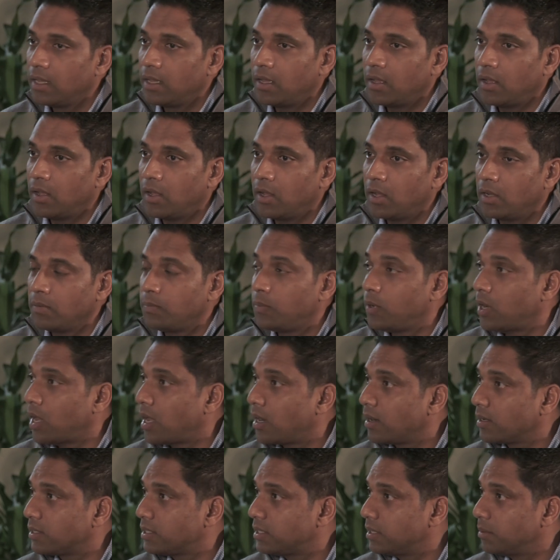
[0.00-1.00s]
on
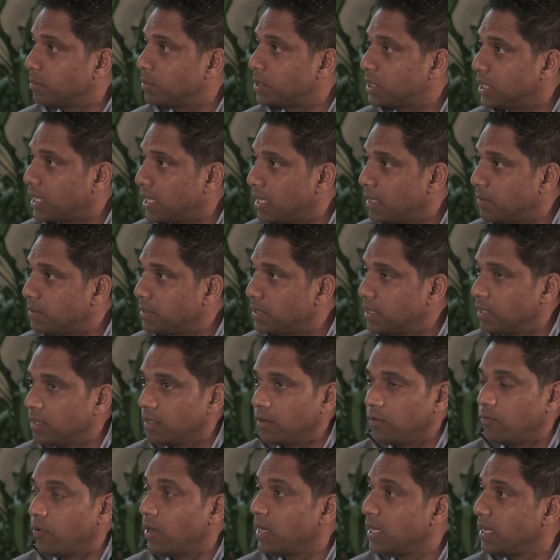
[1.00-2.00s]
products themselves,
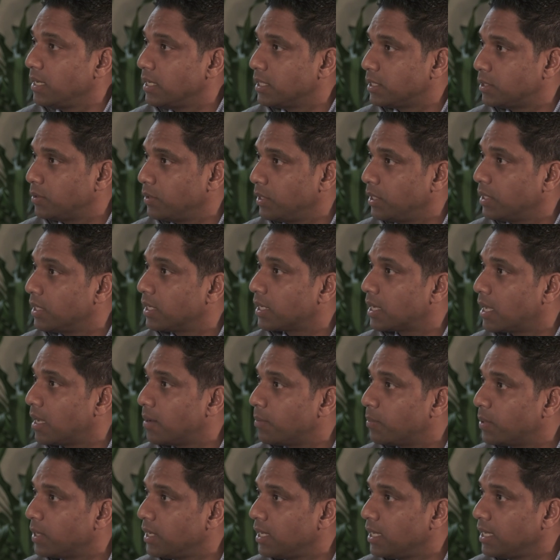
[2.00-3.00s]
readiness within the
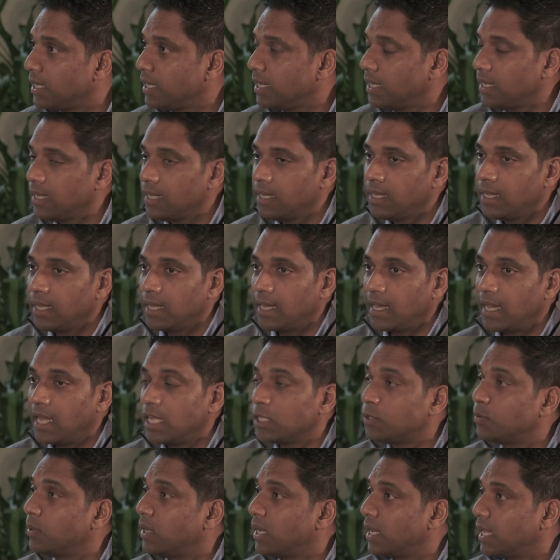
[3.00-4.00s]
company,
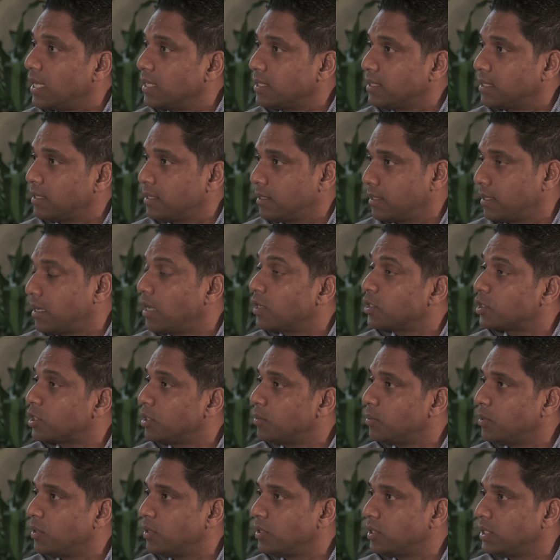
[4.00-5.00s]
as well as
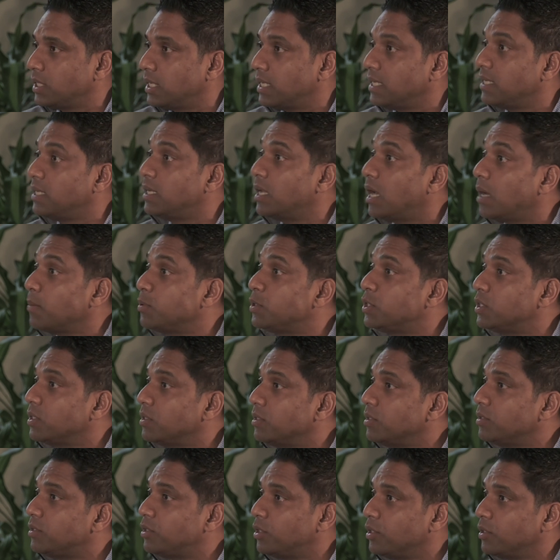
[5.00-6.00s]
customers'
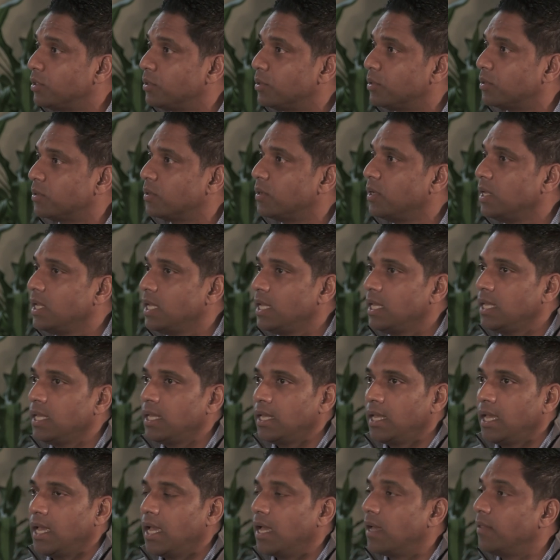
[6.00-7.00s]
adoption to
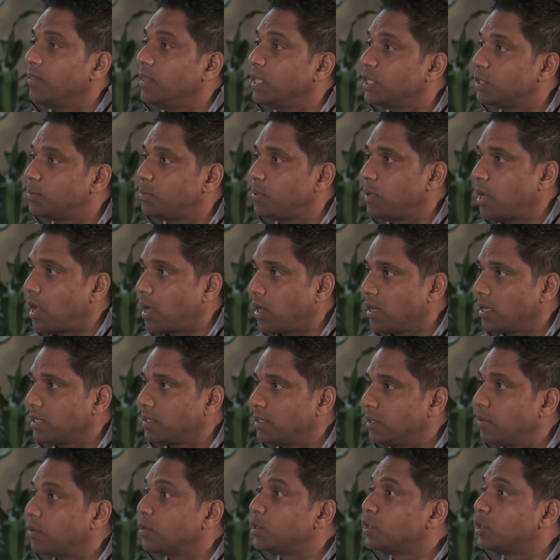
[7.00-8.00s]
uh, this product
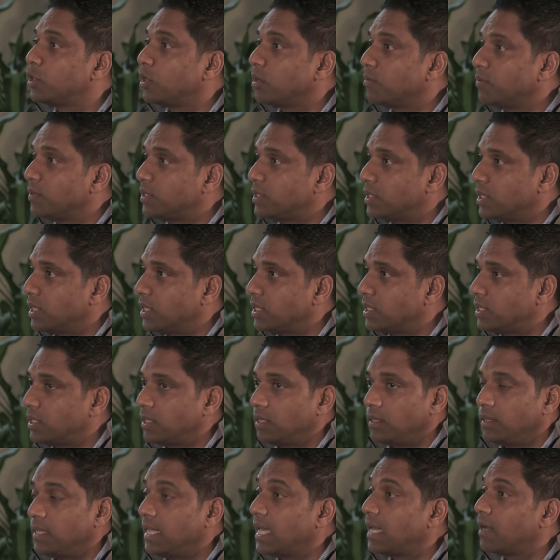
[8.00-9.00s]
or
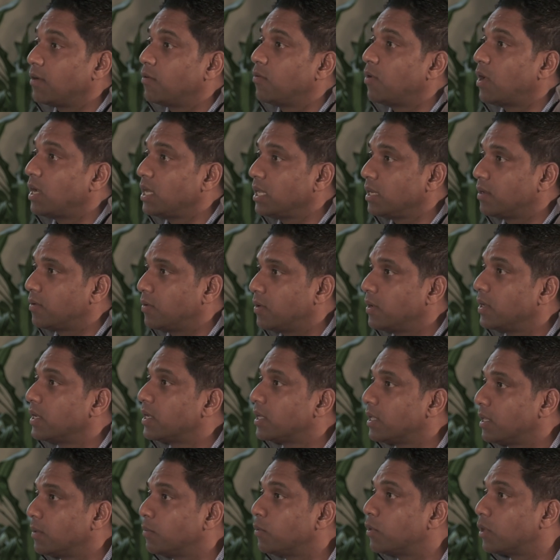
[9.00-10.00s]
services that are running
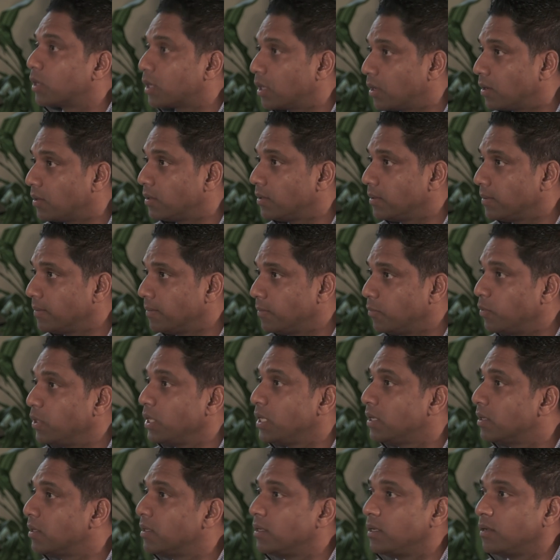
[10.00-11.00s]
critical workload. We
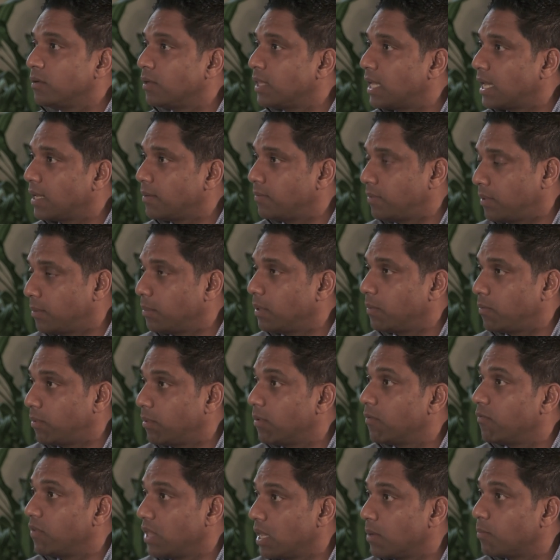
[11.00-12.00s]
couldn't do that from
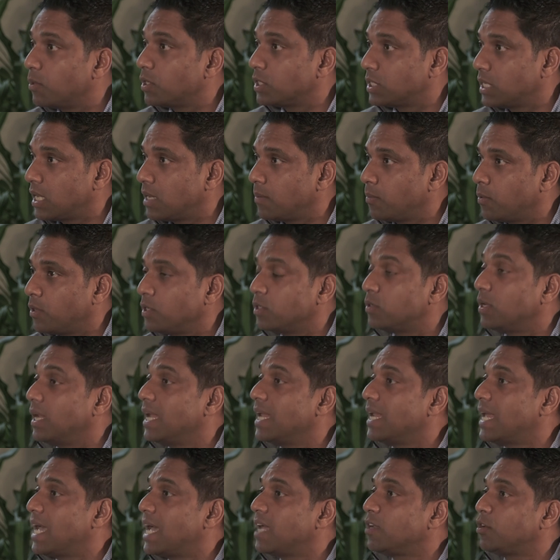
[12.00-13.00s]
a VMware standpoint. So
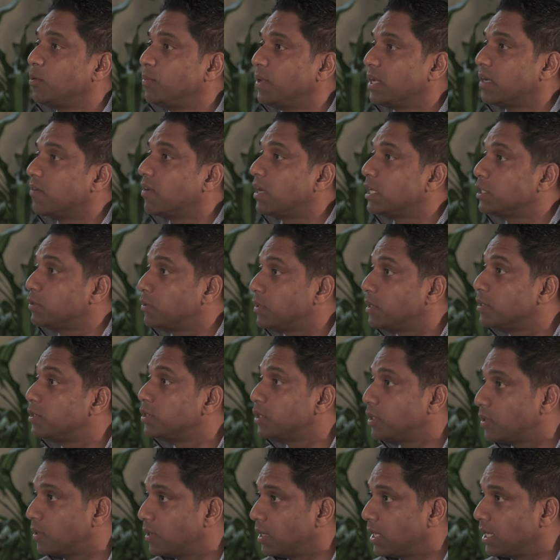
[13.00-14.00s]
it had to be a gradual
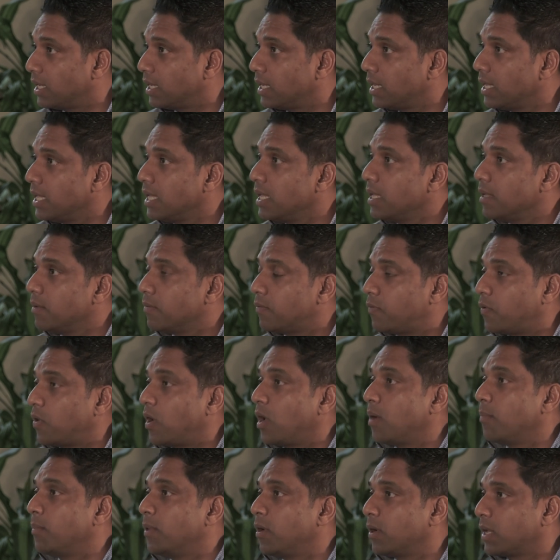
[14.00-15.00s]
journey
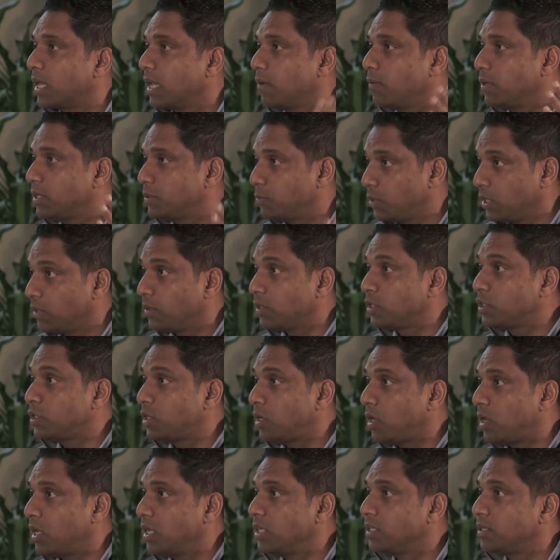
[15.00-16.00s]
from, okay, we, we want to
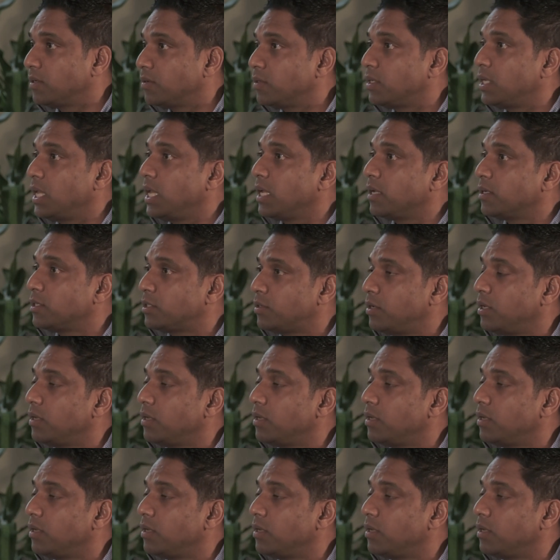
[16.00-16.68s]
start. It's going to take us three